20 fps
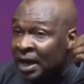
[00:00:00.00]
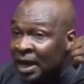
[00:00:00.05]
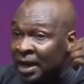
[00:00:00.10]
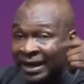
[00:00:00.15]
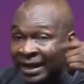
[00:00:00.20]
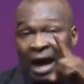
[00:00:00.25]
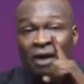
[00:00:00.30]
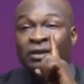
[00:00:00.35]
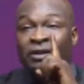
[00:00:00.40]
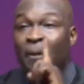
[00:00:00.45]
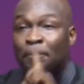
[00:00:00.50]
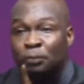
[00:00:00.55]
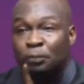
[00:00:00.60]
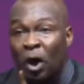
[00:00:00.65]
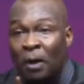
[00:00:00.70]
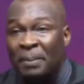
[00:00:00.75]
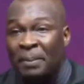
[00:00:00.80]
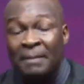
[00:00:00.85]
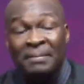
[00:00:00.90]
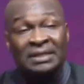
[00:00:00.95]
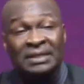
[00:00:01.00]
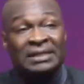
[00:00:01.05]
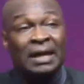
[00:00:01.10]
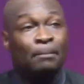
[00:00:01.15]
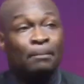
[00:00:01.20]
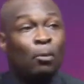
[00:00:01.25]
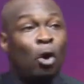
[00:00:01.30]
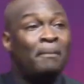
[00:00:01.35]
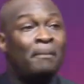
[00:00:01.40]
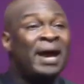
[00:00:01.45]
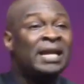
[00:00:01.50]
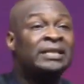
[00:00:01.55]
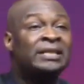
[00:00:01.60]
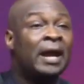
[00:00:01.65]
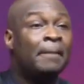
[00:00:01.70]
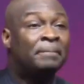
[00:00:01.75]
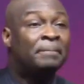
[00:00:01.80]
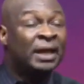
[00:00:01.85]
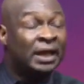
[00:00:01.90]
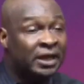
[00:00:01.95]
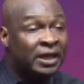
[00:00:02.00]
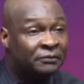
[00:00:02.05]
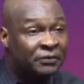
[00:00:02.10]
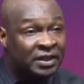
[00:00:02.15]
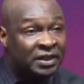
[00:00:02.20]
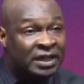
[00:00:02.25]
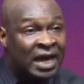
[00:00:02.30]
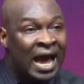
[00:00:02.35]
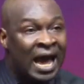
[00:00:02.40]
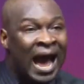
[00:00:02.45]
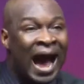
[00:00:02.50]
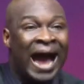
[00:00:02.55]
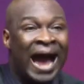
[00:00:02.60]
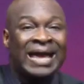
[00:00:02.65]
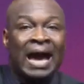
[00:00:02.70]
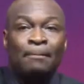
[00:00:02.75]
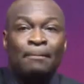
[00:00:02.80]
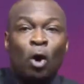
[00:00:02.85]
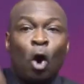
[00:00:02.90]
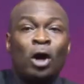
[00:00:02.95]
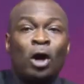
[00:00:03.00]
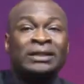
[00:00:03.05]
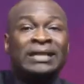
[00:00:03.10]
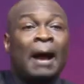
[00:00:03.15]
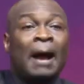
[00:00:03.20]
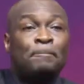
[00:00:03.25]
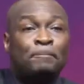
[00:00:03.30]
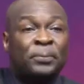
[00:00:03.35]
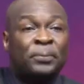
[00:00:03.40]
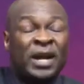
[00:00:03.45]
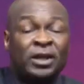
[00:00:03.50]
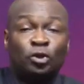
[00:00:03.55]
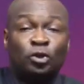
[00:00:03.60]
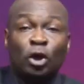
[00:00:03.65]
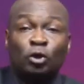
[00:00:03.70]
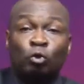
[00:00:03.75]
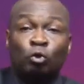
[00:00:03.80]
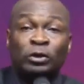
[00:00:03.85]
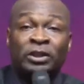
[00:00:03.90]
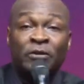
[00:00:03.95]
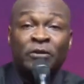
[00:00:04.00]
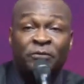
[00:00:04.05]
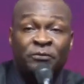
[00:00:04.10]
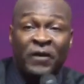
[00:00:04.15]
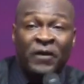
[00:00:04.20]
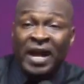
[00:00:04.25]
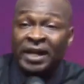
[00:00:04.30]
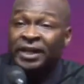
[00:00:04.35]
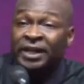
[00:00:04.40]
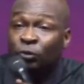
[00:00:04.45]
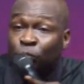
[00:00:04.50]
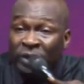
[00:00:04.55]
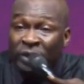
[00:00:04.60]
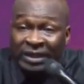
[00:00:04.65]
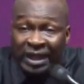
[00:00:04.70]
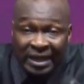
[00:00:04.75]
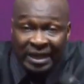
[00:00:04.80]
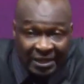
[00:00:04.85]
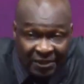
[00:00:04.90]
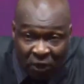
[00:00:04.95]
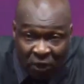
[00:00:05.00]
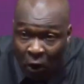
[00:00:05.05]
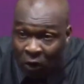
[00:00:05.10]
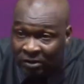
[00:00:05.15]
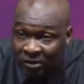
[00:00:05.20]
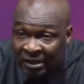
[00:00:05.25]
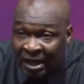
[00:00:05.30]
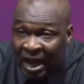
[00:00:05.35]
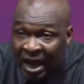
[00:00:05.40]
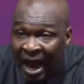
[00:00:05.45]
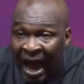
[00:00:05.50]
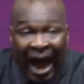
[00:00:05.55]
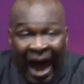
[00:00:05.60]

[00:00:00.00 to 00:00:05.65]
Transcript: Now the problem is the moment they believe it, I am under pressure to defend it with the results.